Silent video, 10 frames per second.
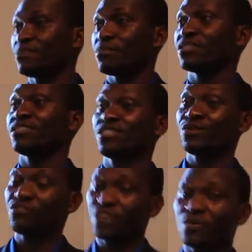But
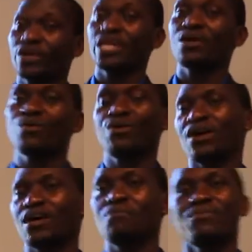still, even when I
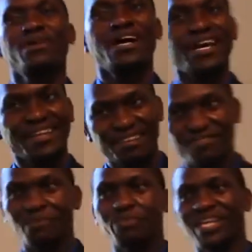woke up, I
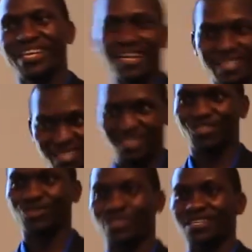never paid
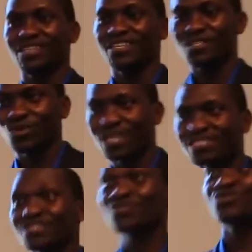attention. It was
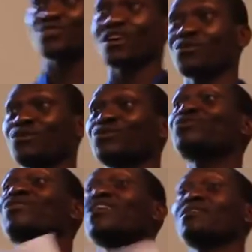a struggle
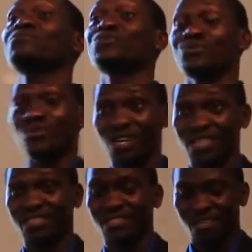to come to
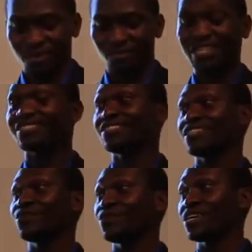Christ, but
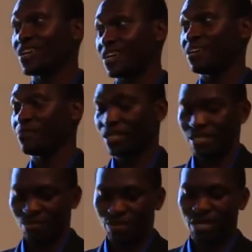still he had a
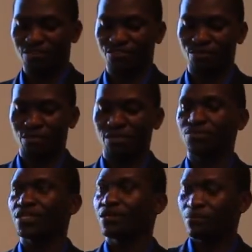better plan for me.
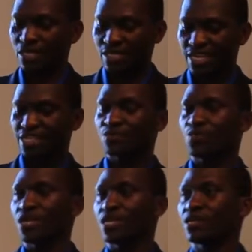But that
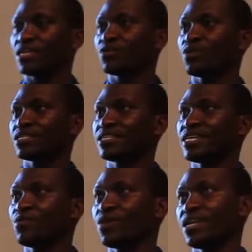week, it was
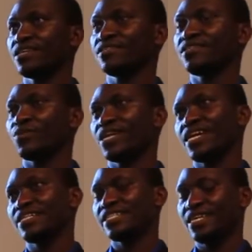like Wednesday, when
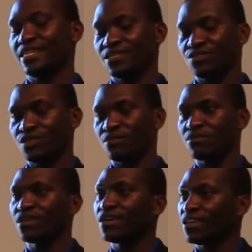I shared the
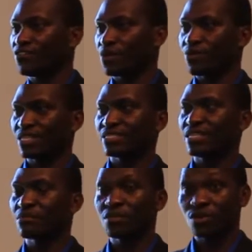dream, everyone was
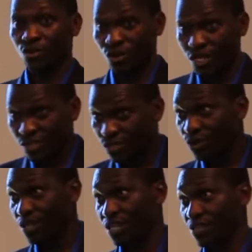telling me, God is
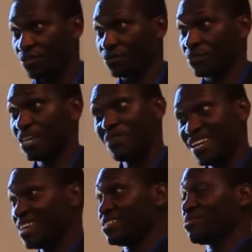calling you, maybe he
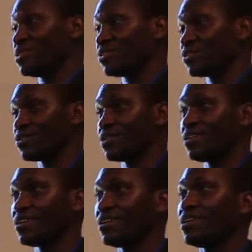has a reason.
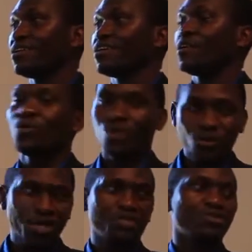We
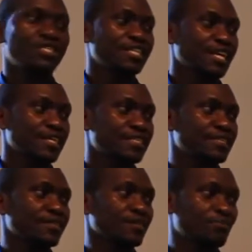went to
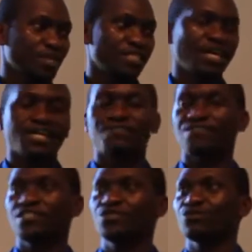church, the preacher had
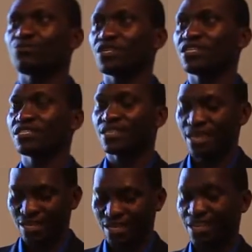finished to preach,
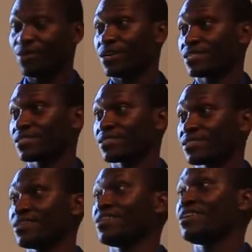and here
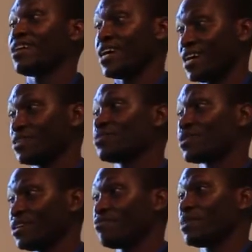I had to
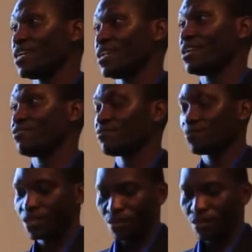give my life.